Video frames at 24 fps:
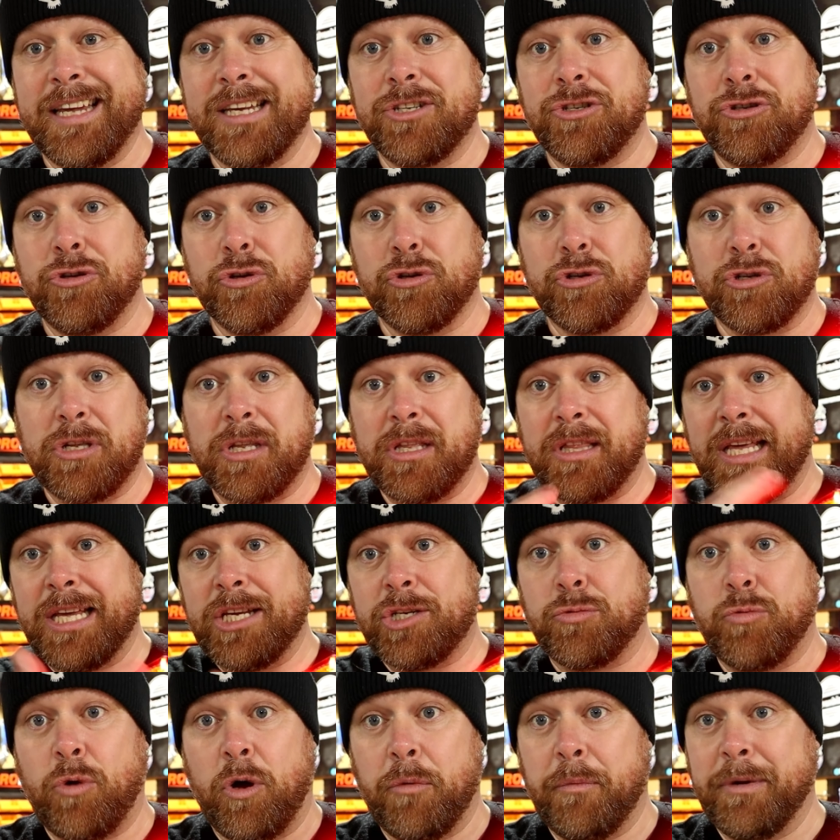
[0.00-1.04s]
just this
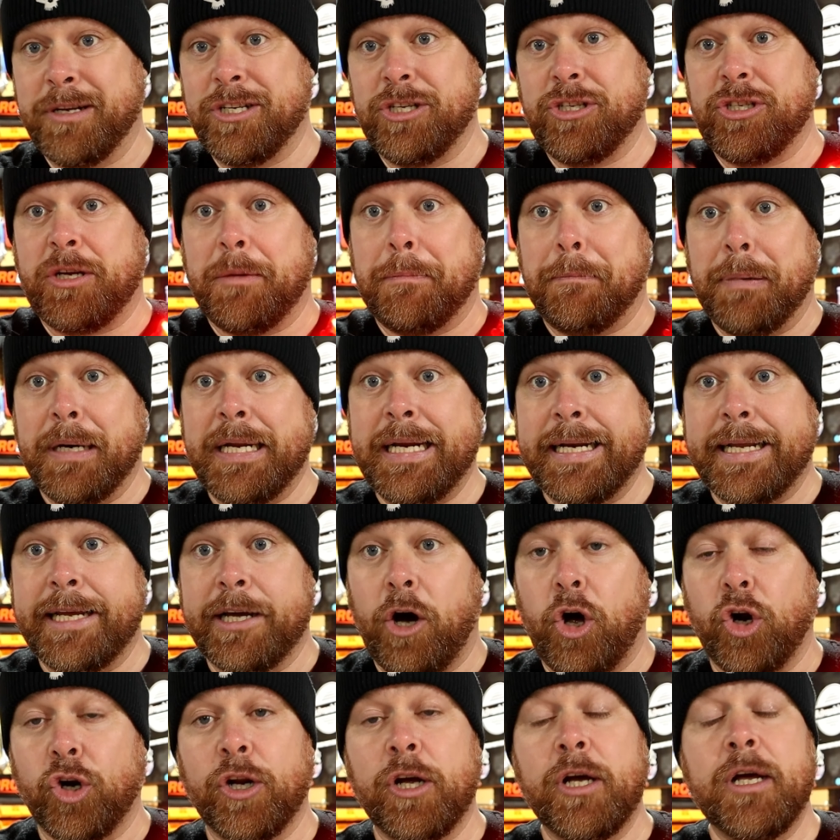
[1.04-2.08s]
one, which is completely
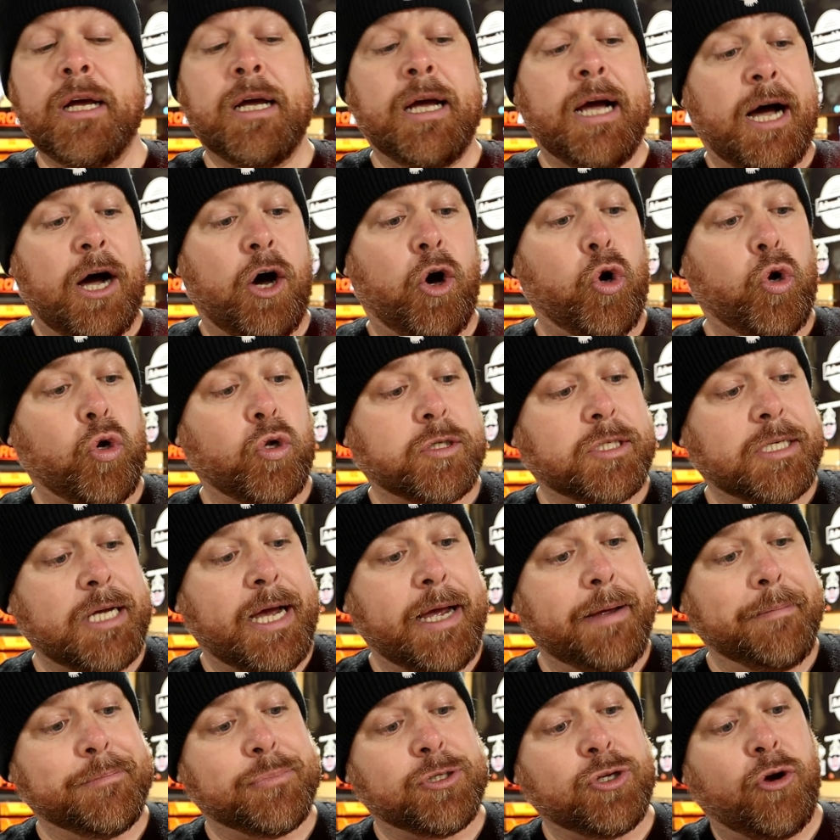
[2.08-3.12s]
on at all
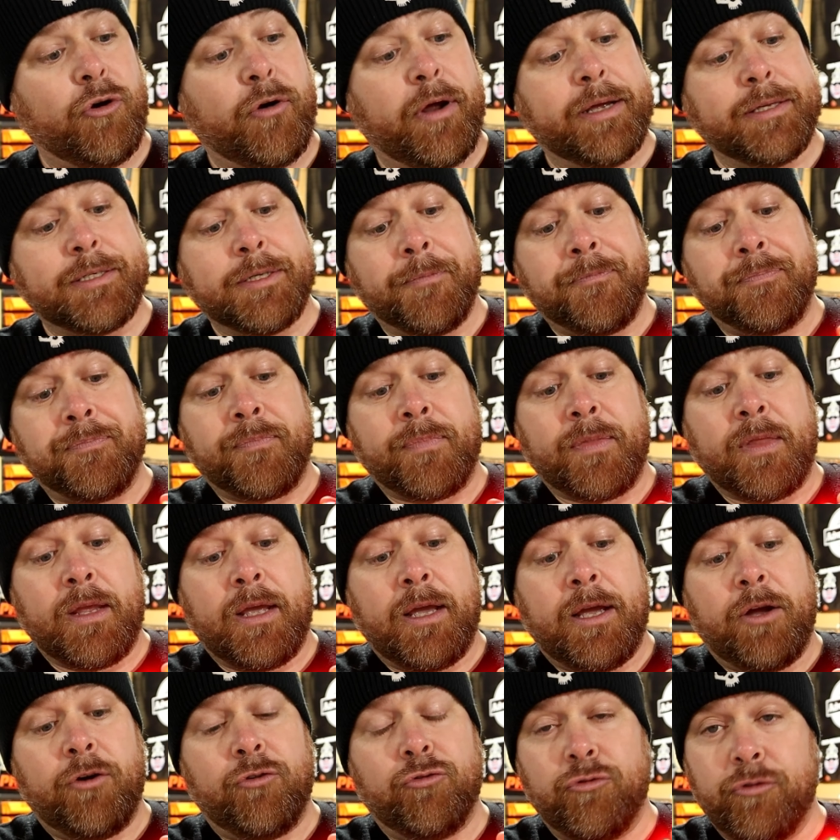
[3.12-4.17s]
times. All right,
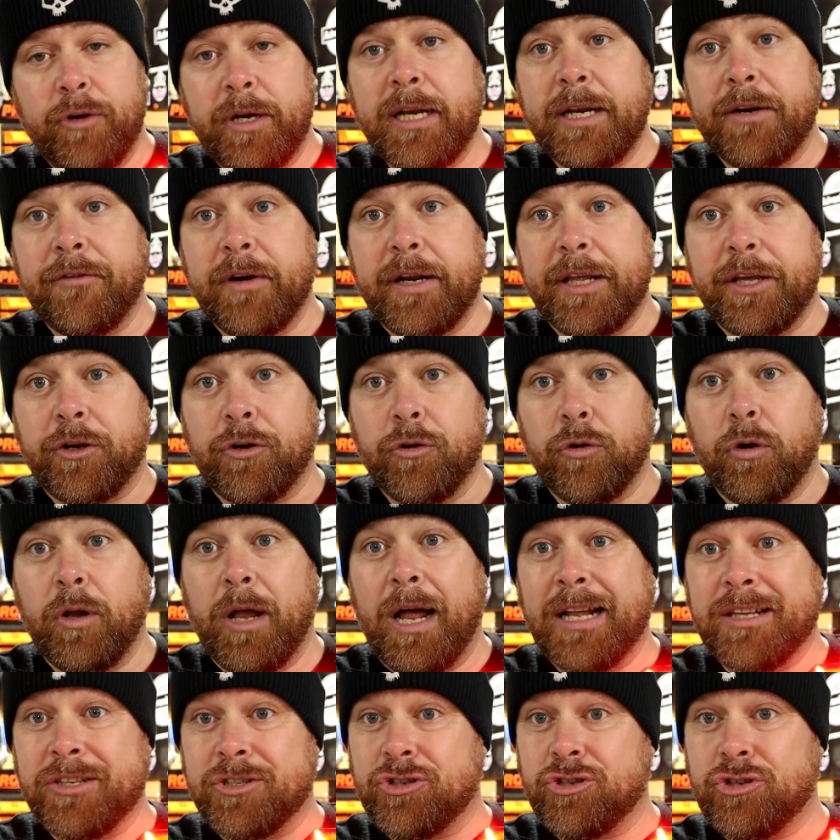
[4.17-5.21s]
really cool
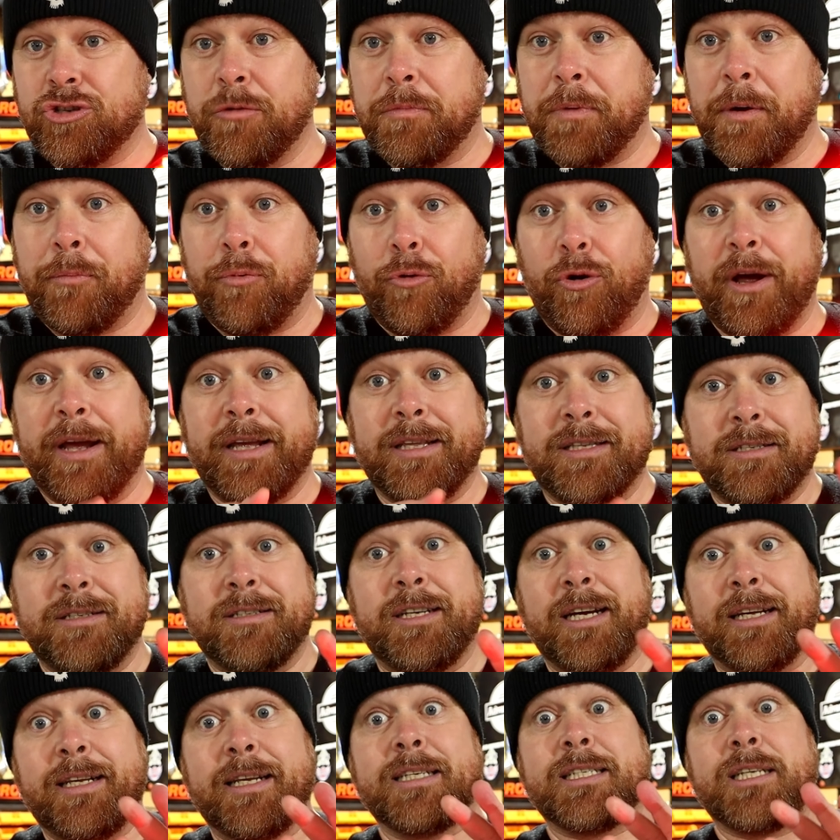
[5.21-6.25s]
and super bright.
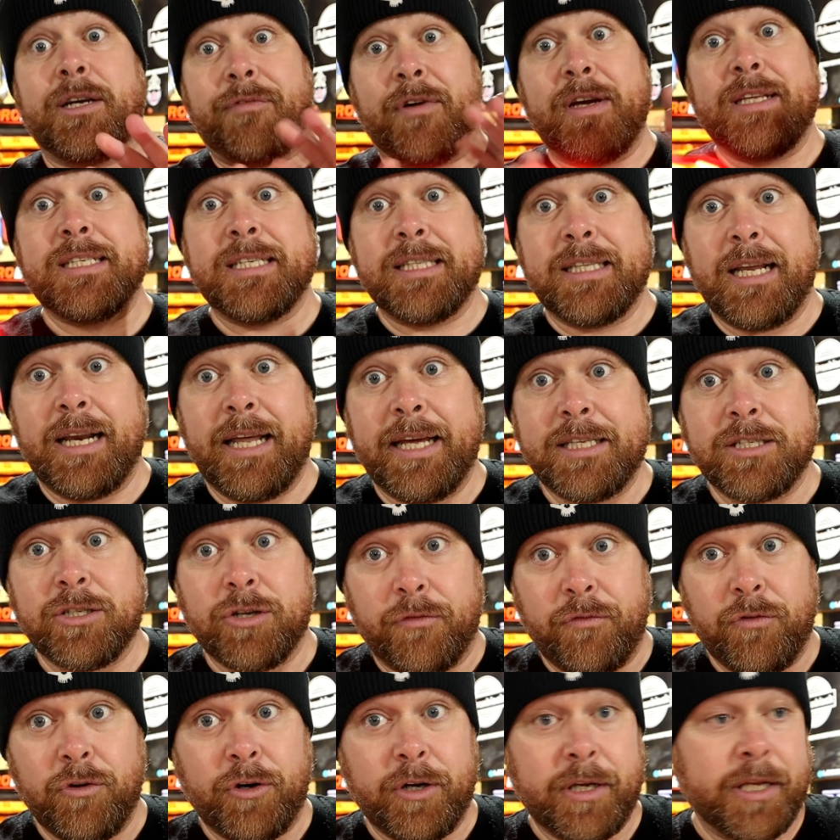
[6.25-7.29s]
Check this out. If I turn the lights off,
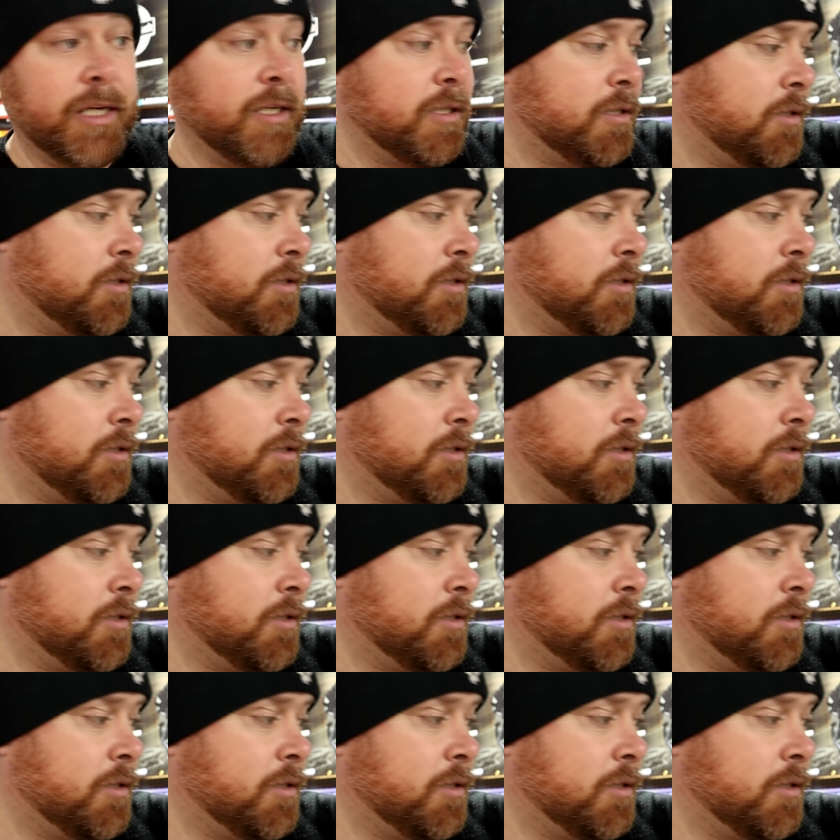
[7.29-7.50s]
look at this.